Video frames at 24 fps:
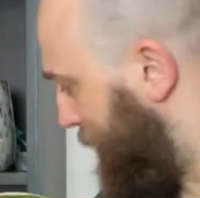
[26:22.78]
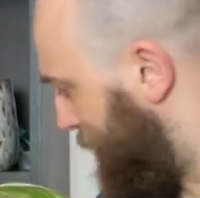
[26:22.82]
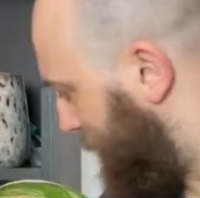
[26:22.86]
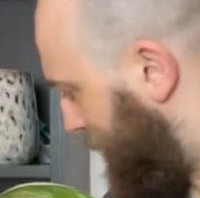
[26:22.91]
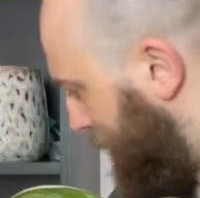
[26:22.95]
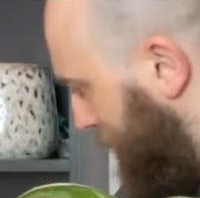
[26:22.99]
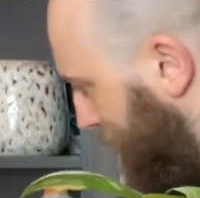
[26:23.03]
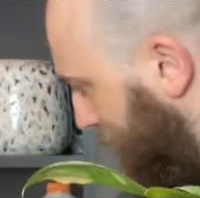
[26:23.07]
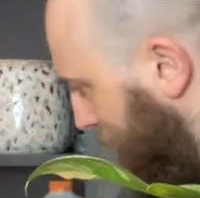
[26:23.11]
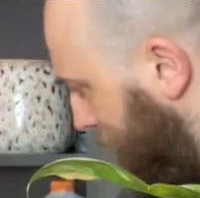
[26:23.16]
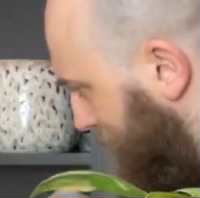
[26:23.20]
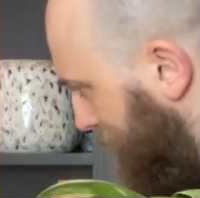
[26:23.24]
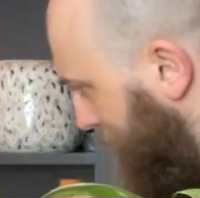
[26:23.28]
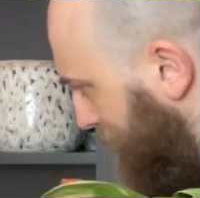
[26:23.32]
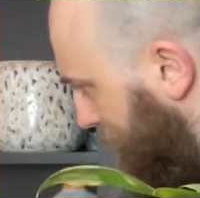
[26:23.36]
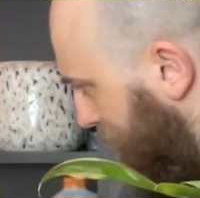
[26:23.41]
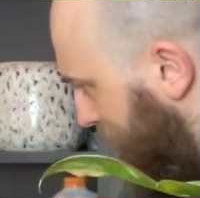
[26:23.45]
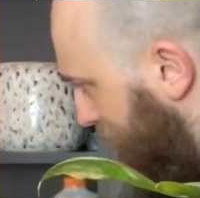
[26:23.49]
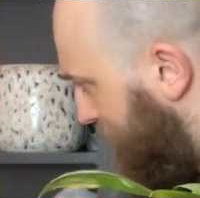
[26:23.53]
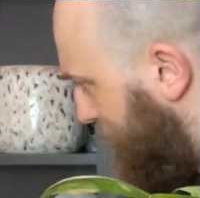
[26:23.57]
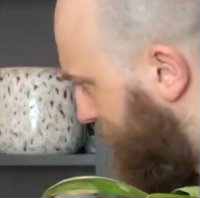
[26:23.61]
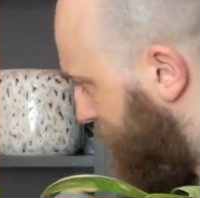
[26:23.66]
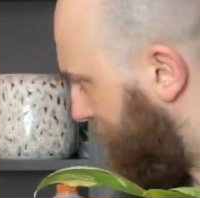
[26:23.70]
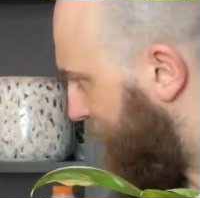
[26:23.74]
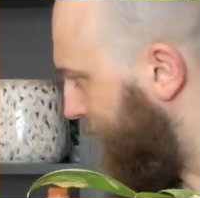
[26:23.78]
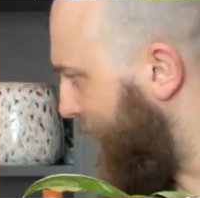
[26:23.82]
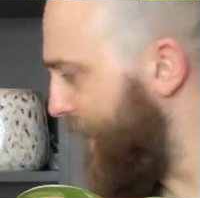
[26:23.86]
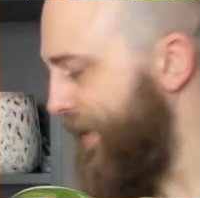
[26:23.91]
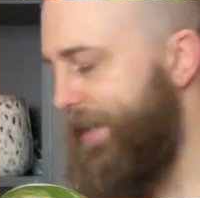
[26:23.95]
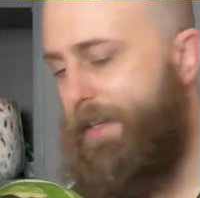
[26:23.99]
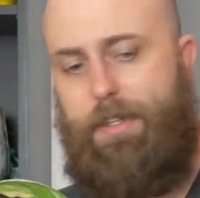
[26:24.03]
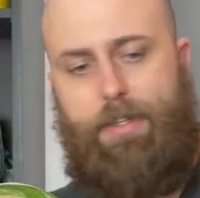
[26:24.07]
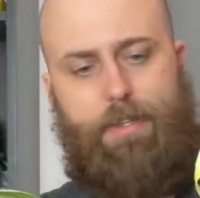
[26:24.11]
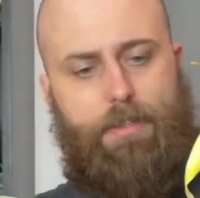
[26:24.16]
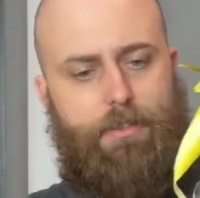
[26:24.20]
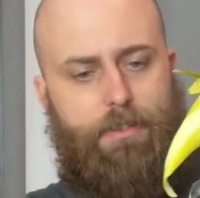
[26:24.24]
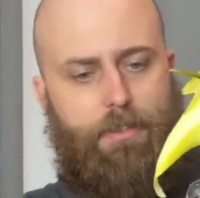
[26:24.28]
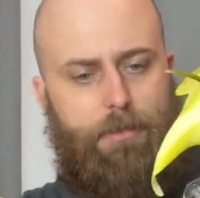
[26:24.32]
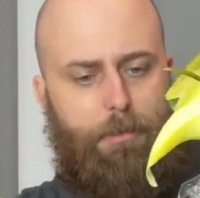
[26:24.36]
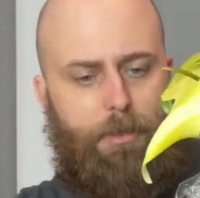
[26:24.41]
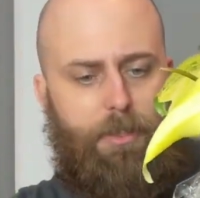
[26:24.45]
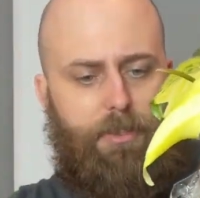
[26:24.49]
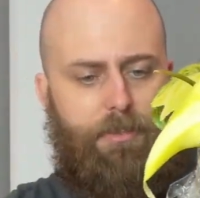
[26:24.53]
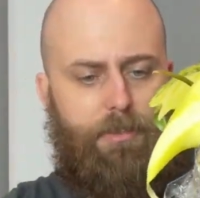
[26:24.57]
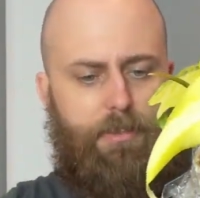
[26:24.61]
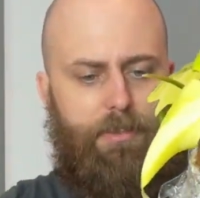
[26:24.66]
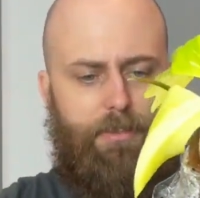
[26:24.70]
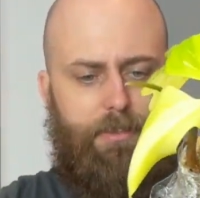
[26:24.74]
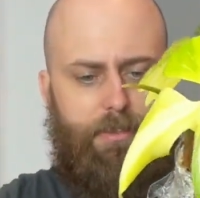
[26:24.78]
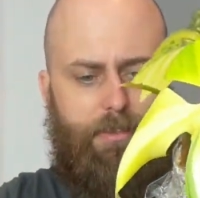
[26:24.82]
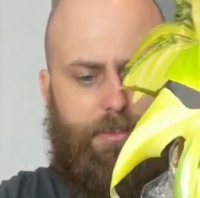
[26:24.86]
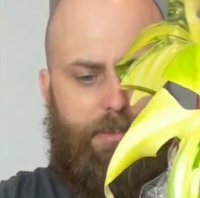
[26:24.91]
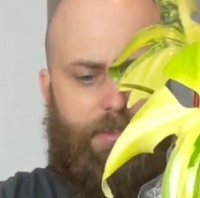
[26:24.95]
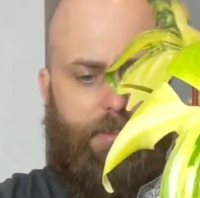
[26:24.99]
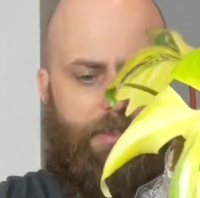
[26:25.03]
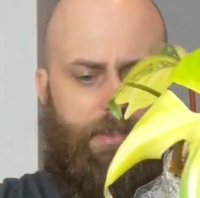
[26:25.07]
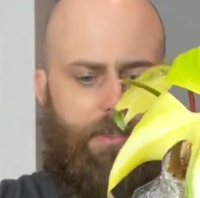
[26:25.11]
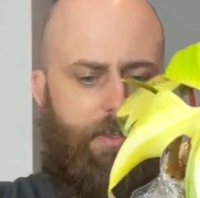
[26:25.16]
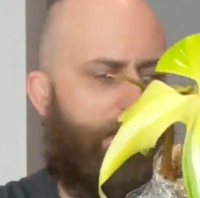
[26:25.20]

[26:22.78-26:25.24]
need a stake, to be honest.